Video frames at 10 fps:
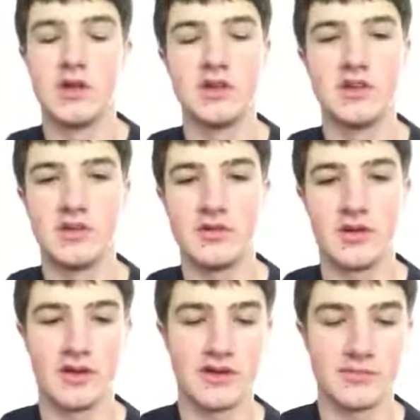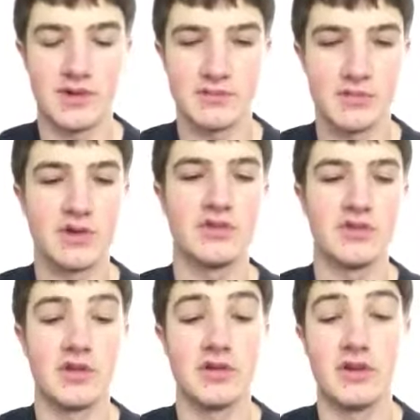Hello, I'm Ben
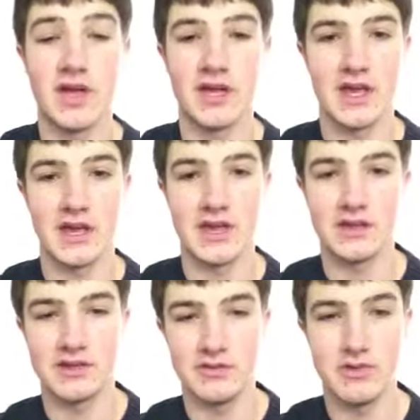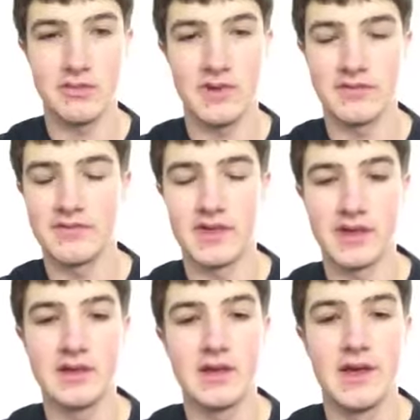Mostaller, aka the Ben
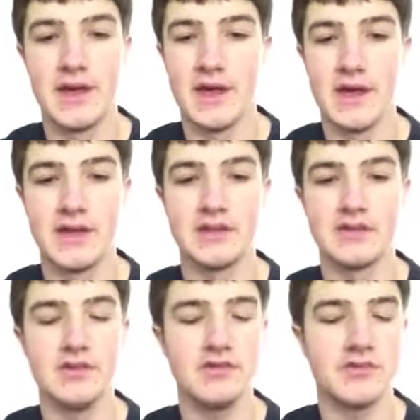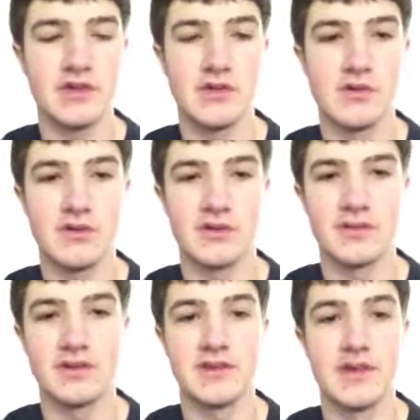Fan, and in this video I'm going
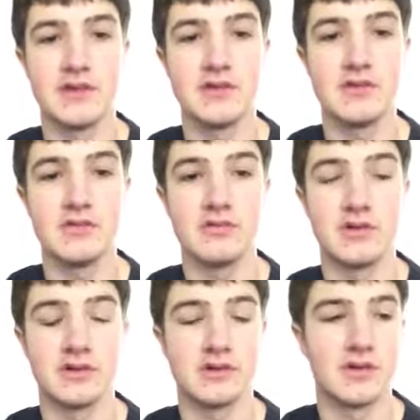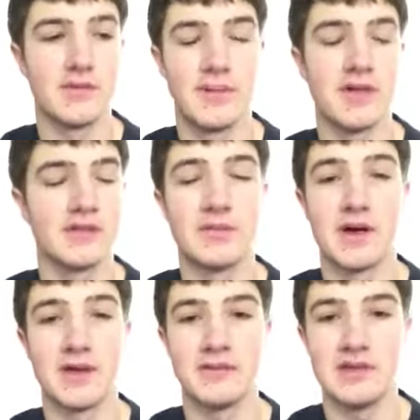to tell you about the
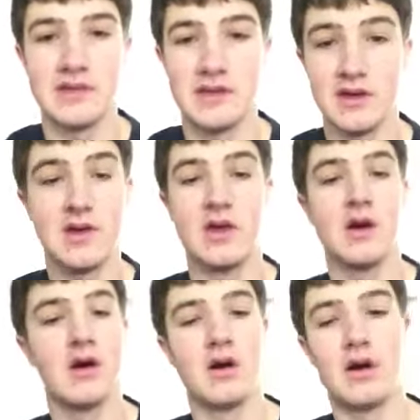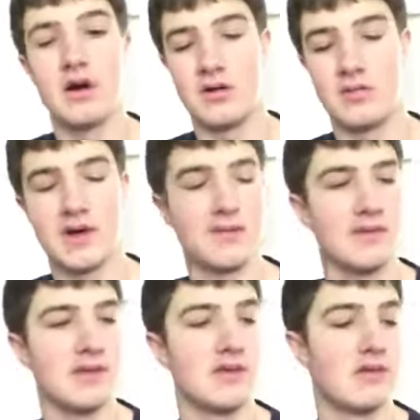Miami Heat, all Miami
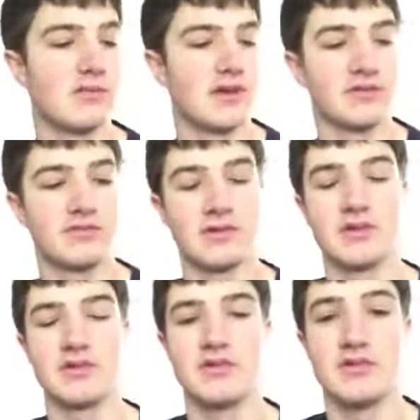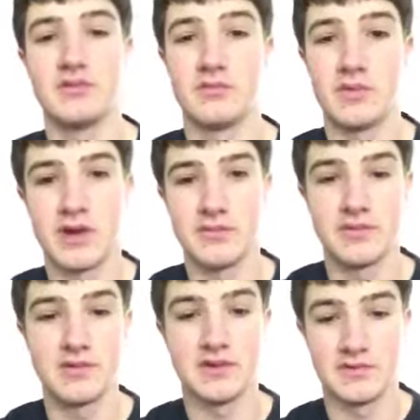Heat, all my experiences, and why I'm the
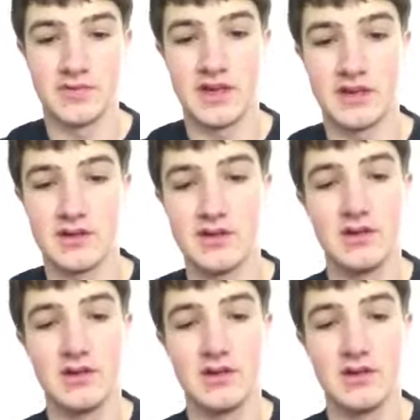biggest fan.